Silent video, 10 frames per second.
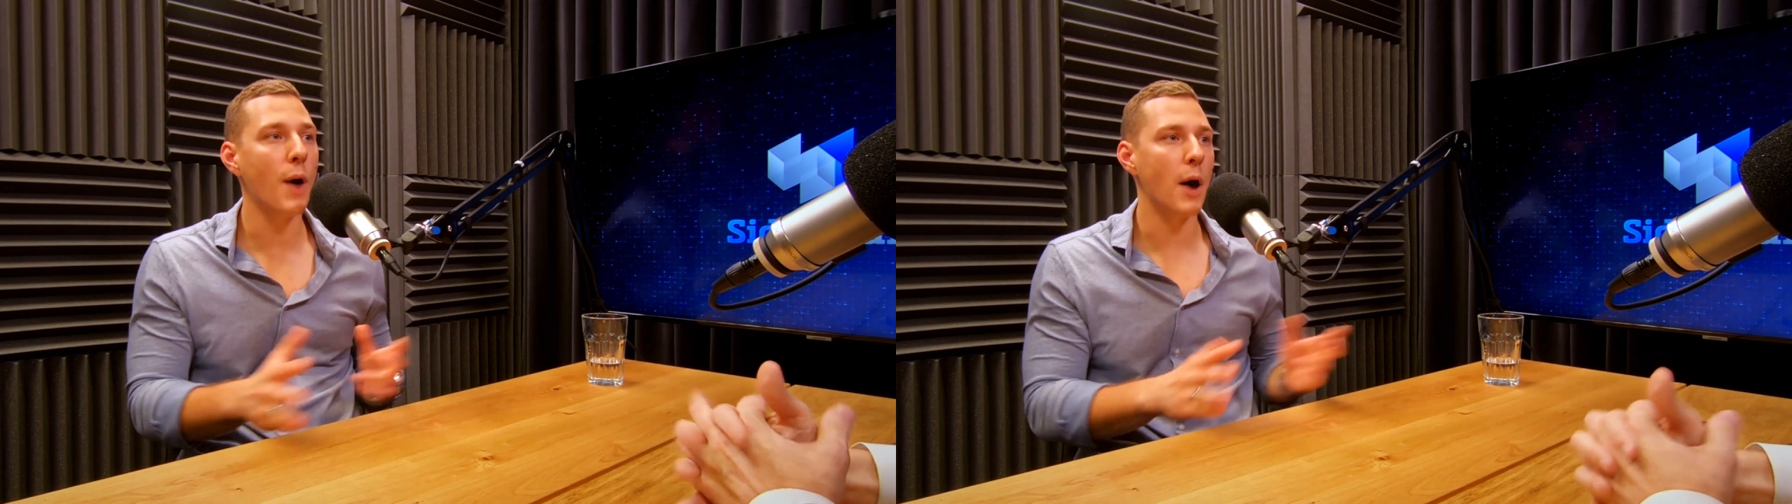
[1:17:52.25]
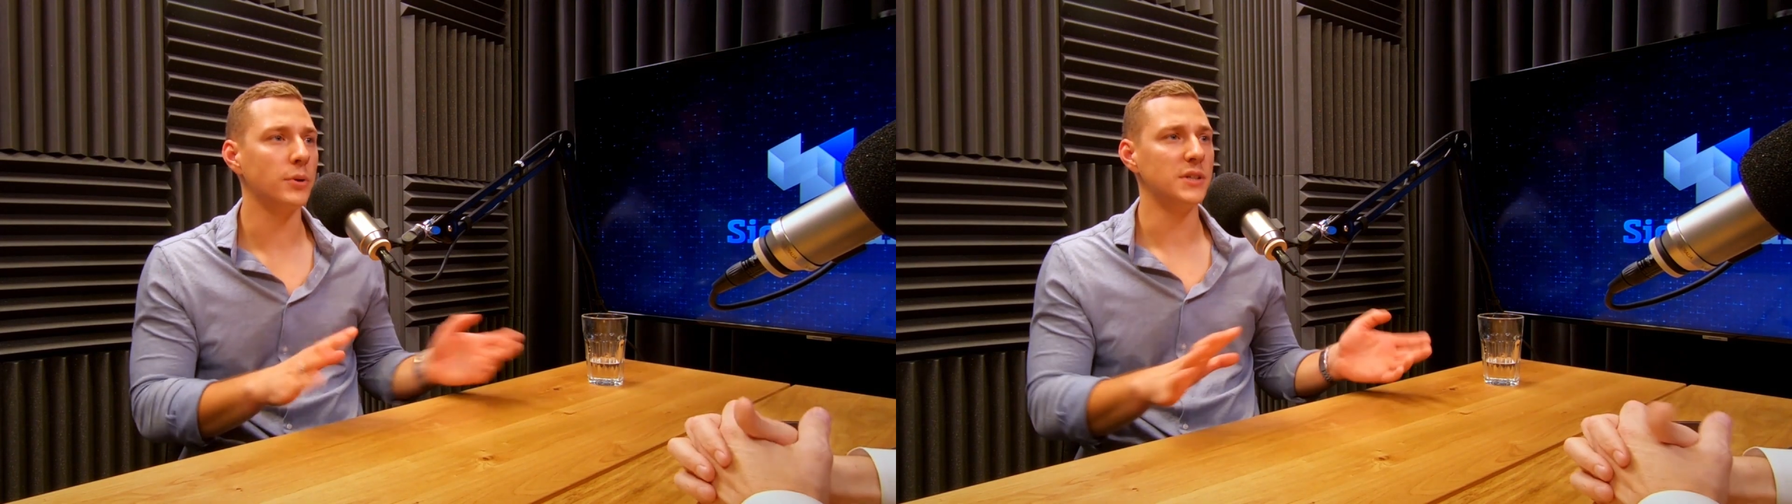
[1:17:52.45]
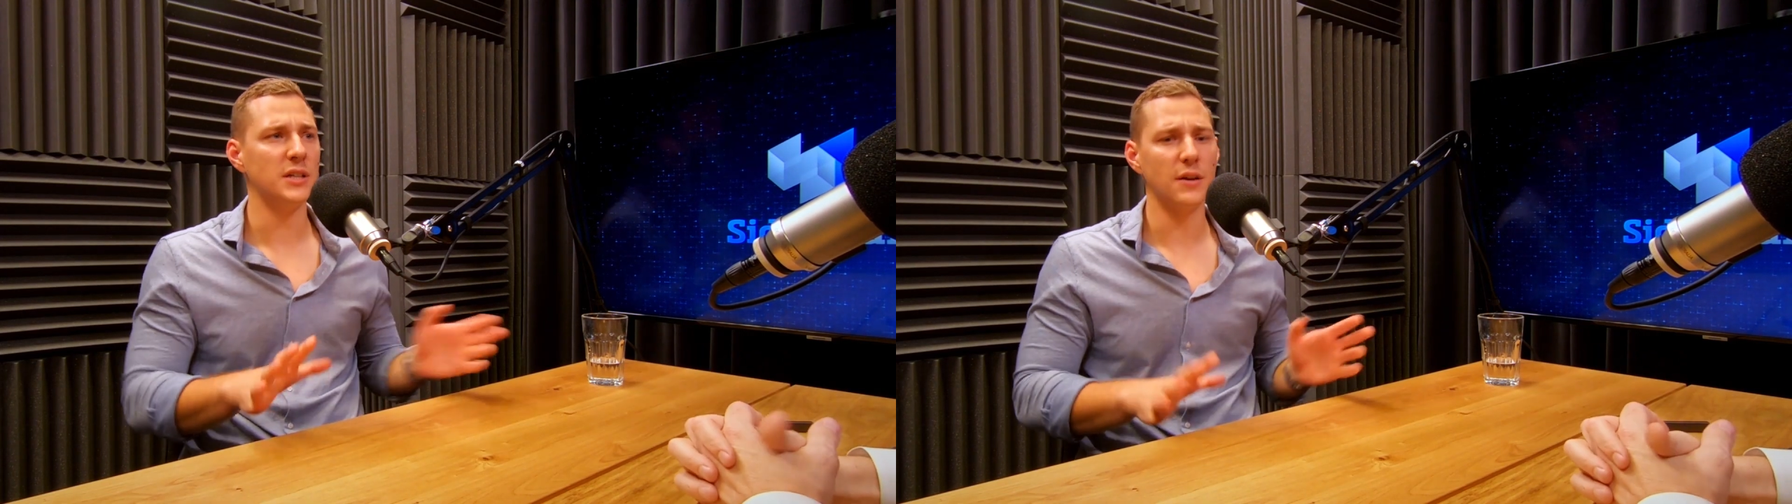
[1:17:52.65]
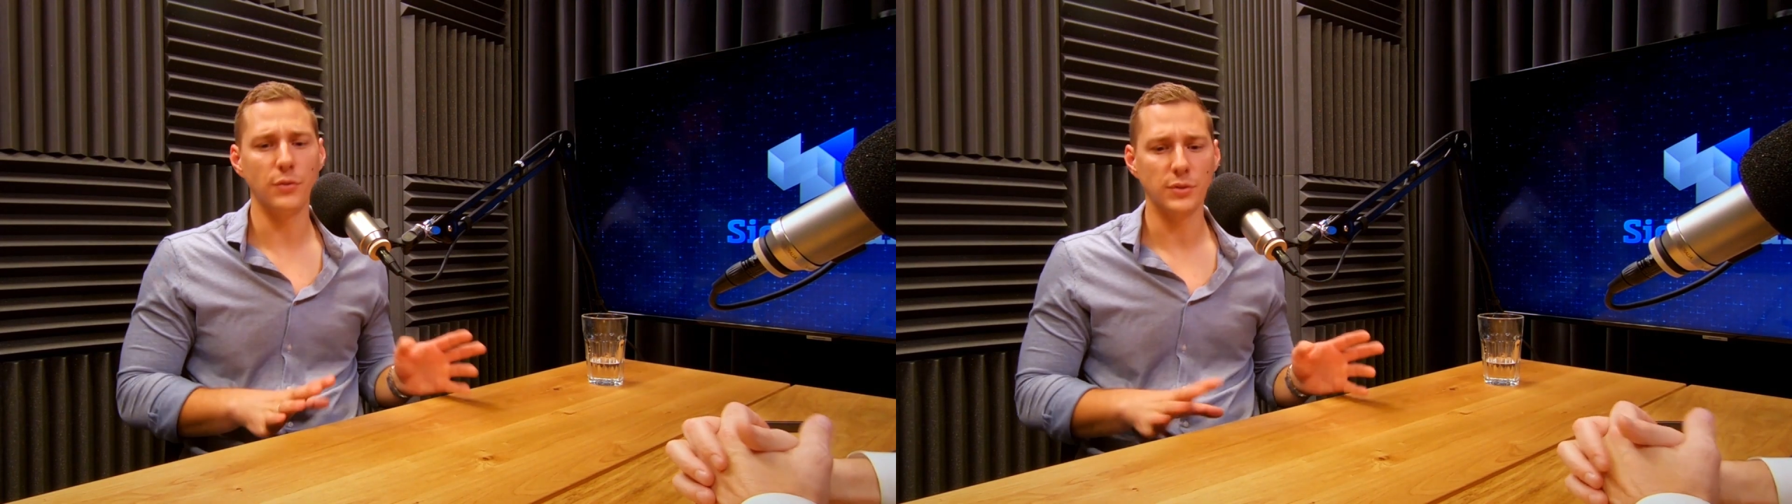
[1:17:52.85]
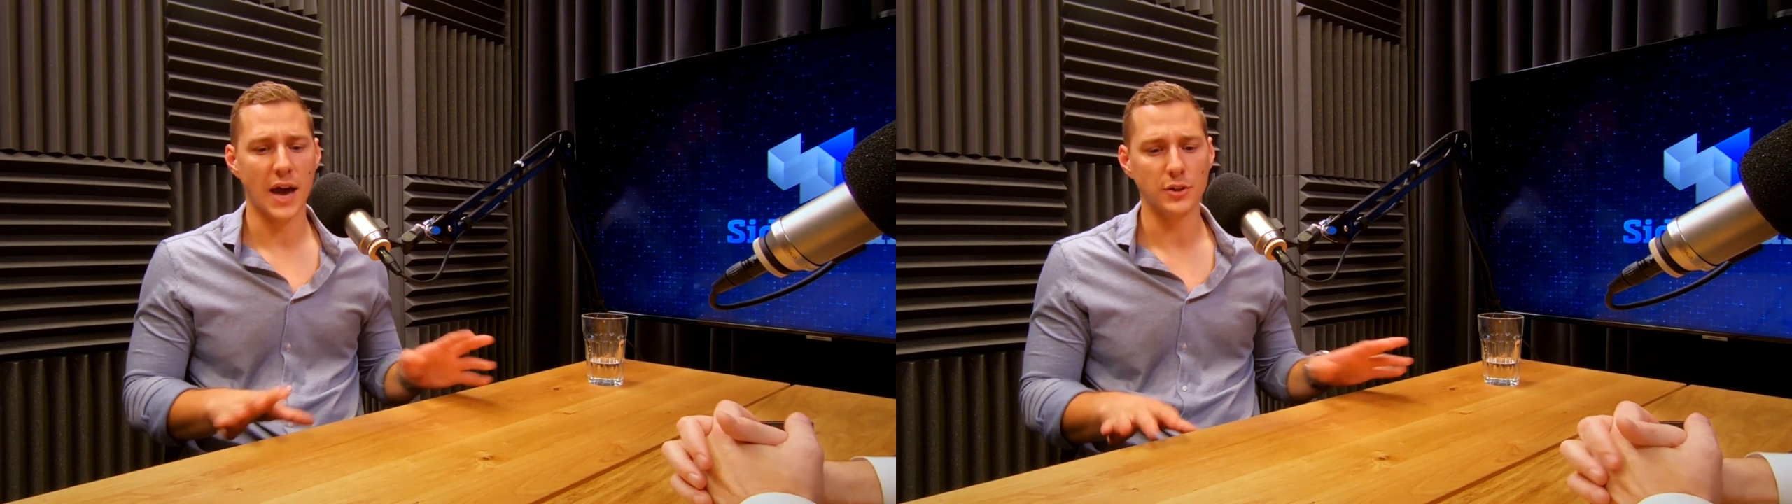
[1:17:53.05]
I want to see if
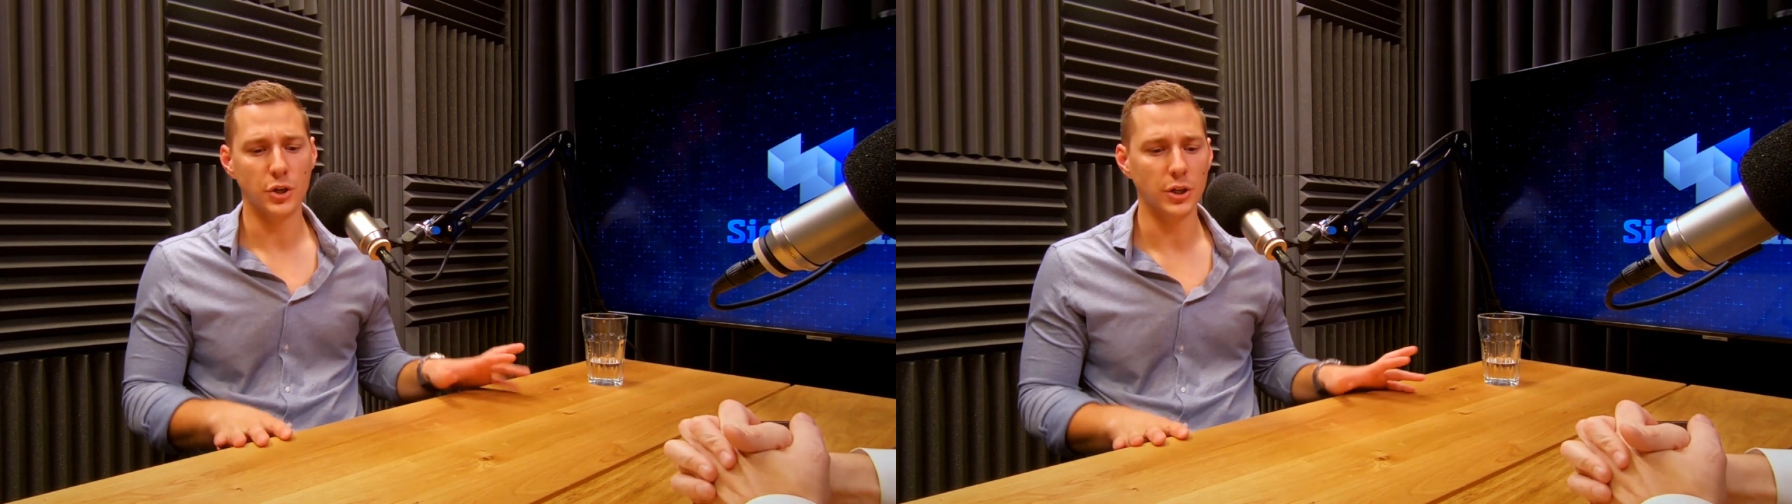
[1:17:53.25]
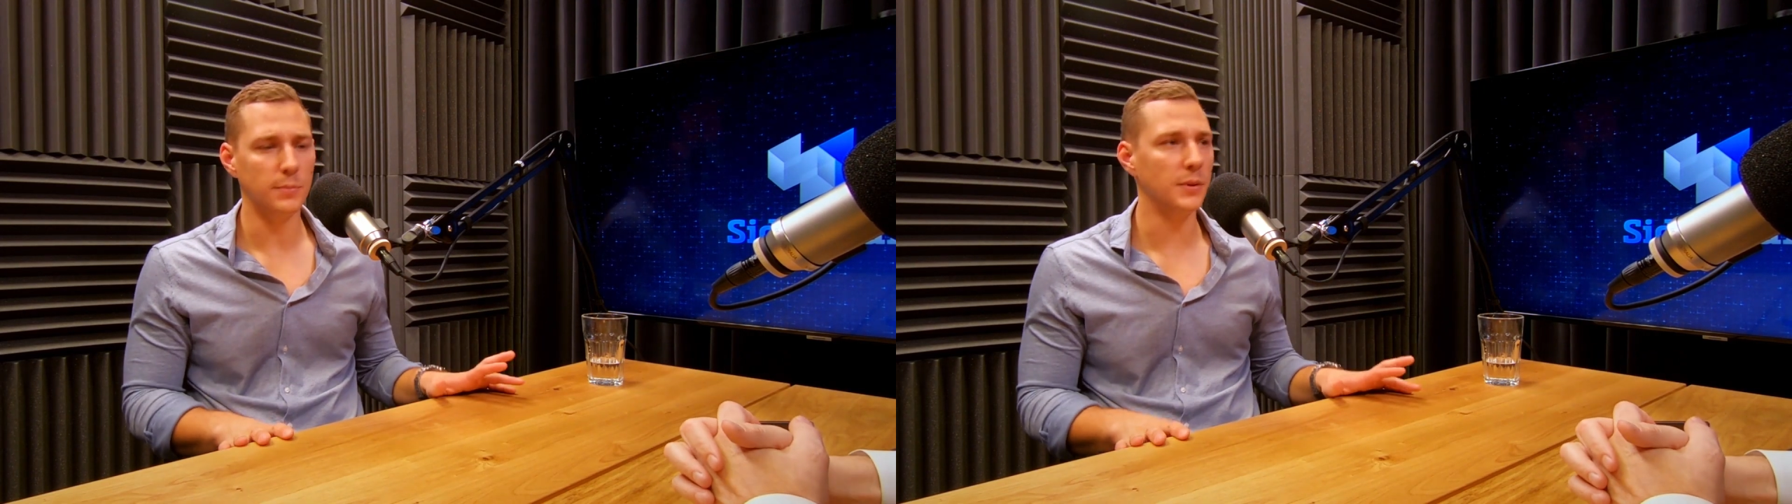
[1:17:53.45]
there's actually going to